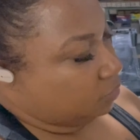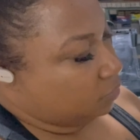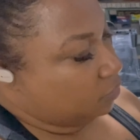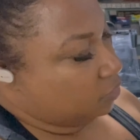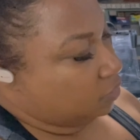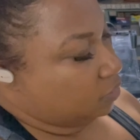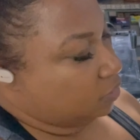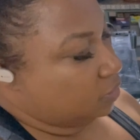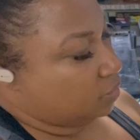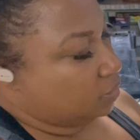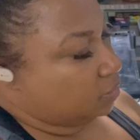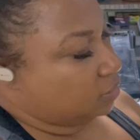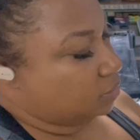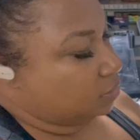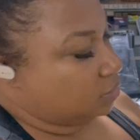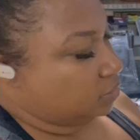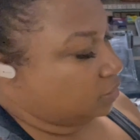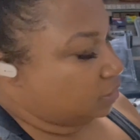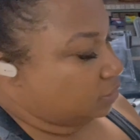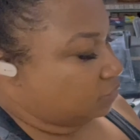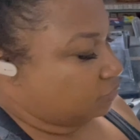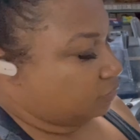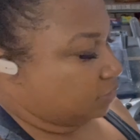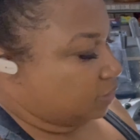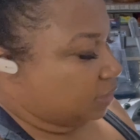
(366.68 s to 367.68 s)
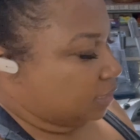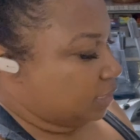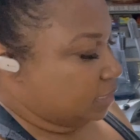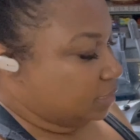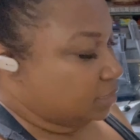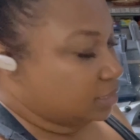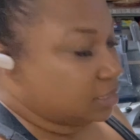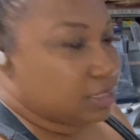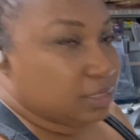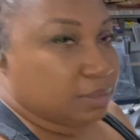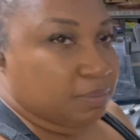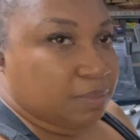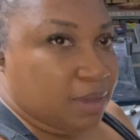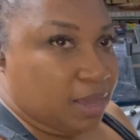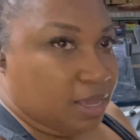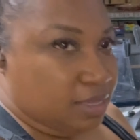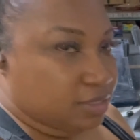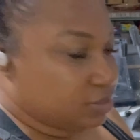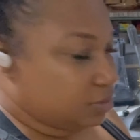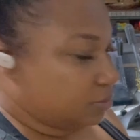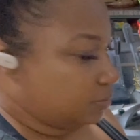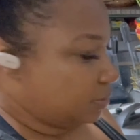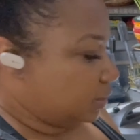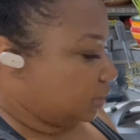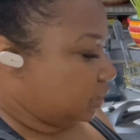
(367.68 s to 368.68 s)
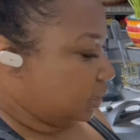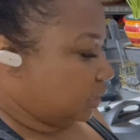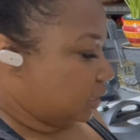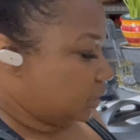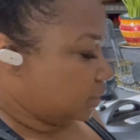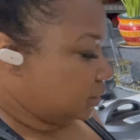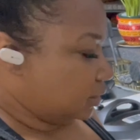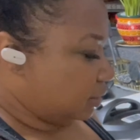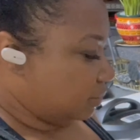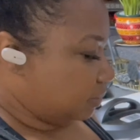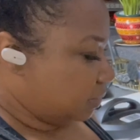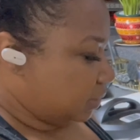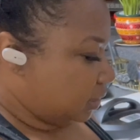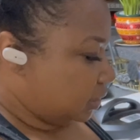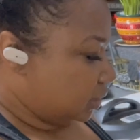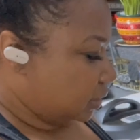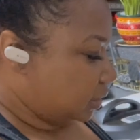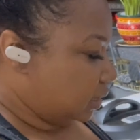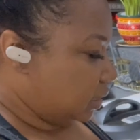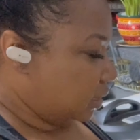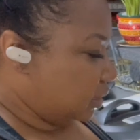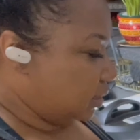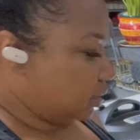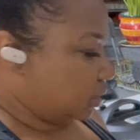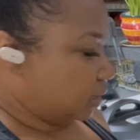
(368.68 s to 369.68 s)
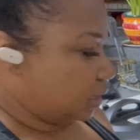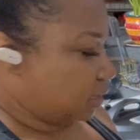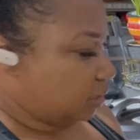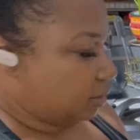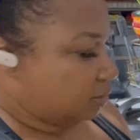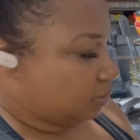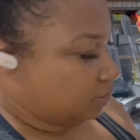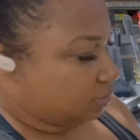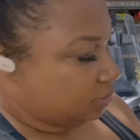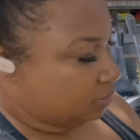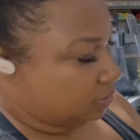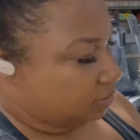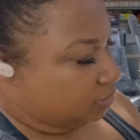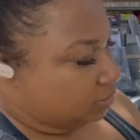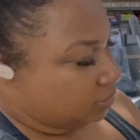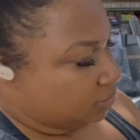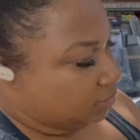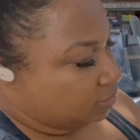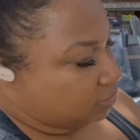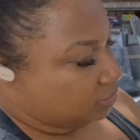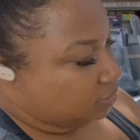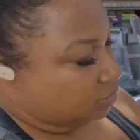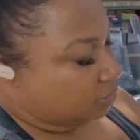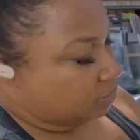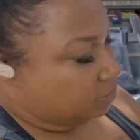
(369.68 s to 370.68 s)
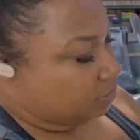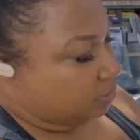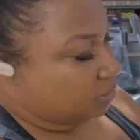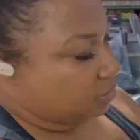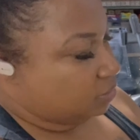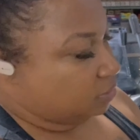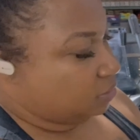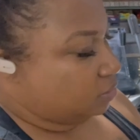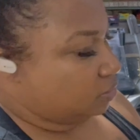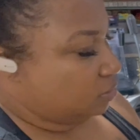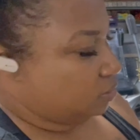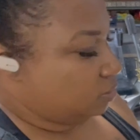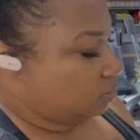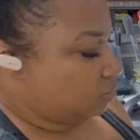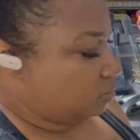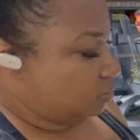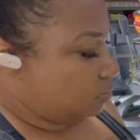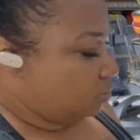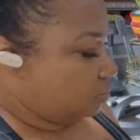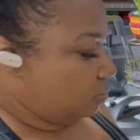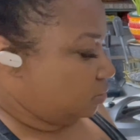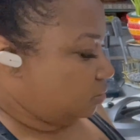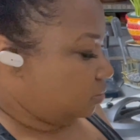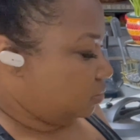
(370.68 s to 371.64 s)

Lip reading: So this is just for the Instapot so we can get some of the seasoning. So I'll put 2